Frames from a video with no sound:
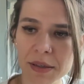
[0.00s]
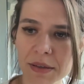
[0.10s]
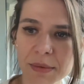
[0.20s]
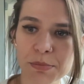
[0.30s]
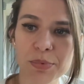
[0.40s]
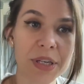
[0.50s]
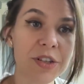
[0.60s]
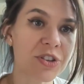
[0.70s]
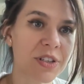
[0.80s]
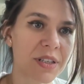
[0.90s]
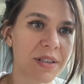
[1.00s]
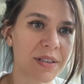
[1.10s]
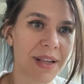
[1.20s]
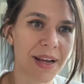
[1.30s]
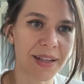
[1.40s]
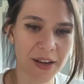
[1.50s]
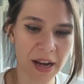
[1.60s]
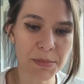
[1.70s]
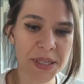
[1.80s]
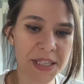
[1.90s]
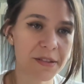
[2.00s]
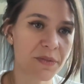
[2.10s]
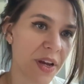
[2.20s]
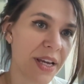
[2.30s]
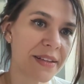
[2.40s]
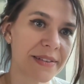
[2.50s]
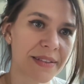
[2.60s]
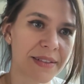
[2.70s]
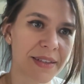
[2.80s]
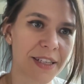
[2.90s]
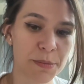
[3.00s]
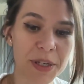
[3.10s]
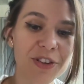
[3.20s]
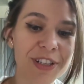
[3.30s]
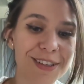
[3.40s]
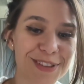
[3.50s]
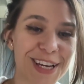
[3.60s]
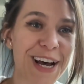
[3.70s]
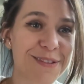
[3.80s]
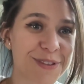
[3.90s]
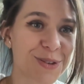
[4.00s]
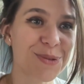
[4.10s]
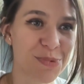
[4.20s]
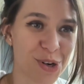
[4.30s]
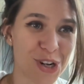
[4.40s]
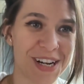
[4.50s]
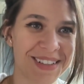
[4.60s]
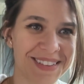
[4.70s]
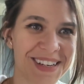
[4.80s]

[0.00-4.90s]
the pressure that companies face, especially if they have a good product.